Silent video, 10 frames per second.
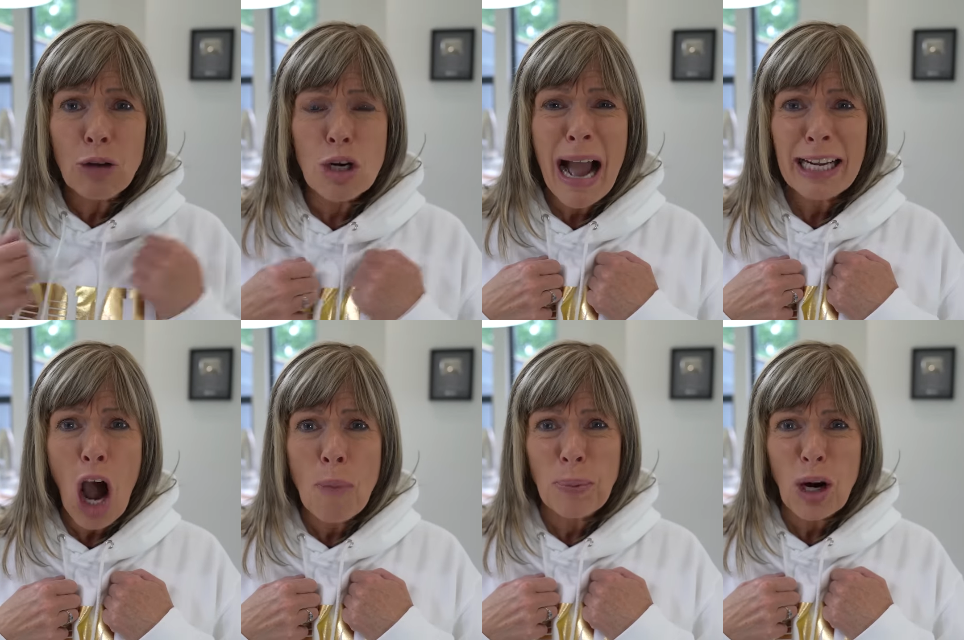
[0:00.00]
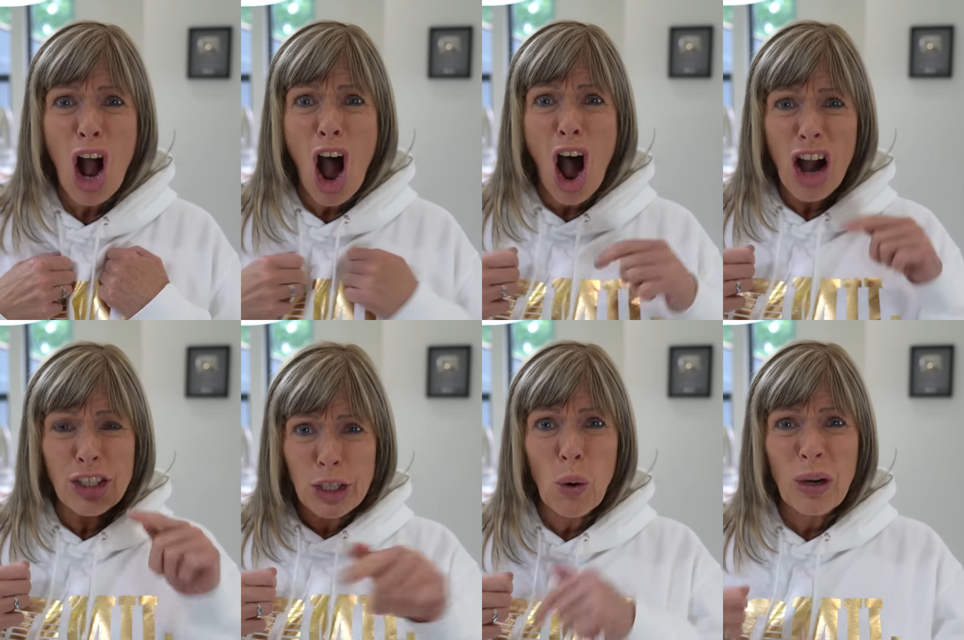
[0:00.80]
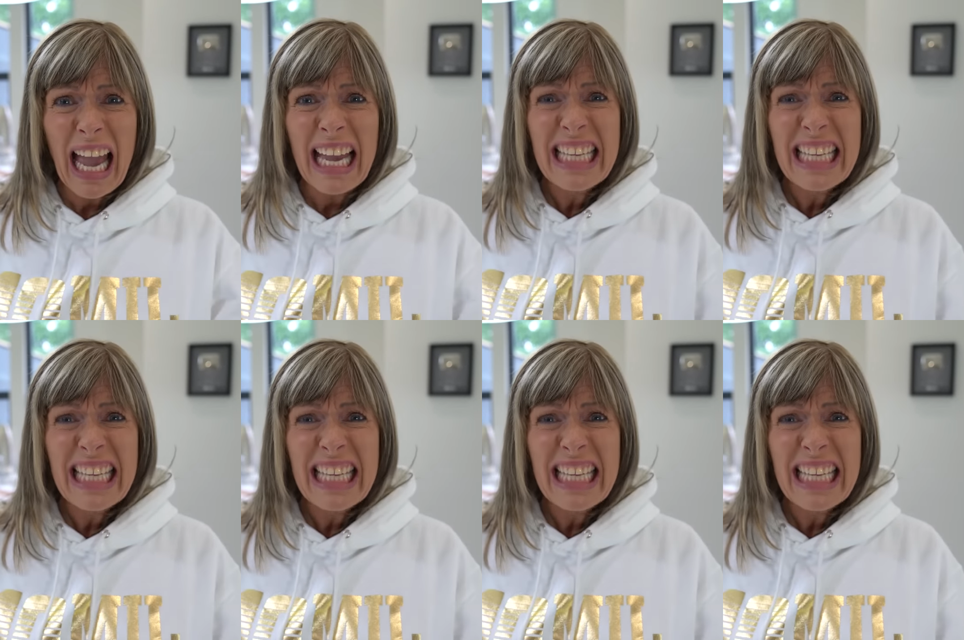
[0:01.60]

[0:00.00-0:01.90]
How come I got a bra and you get